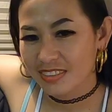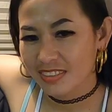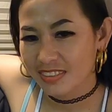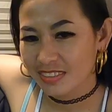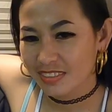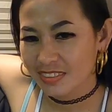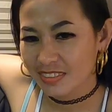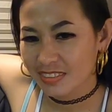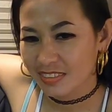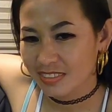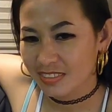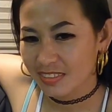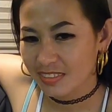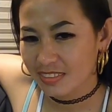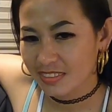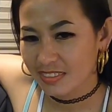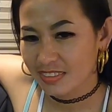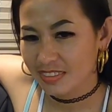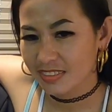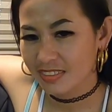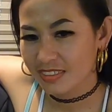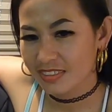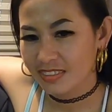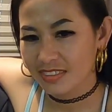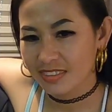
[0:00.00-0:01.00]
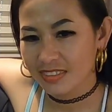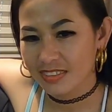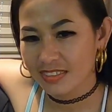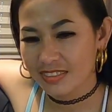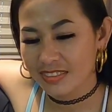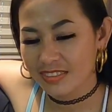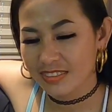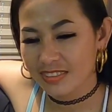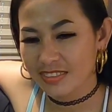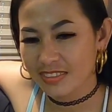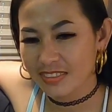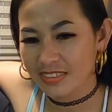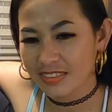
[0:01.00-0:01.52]

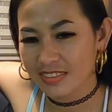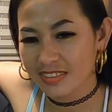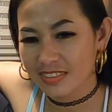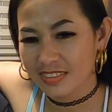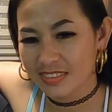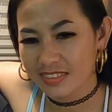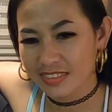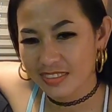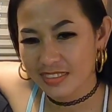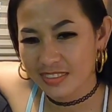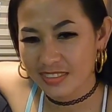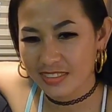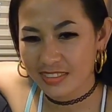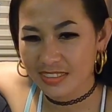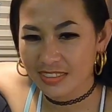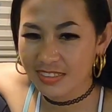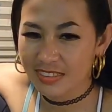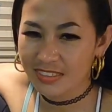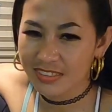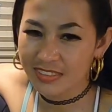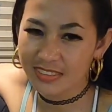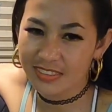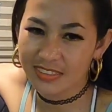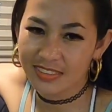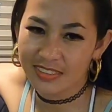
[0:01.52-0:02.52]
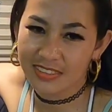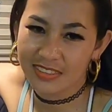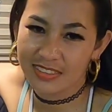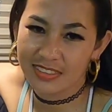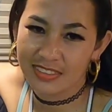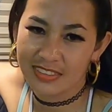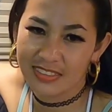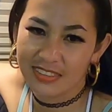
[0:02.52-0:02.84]
(silent)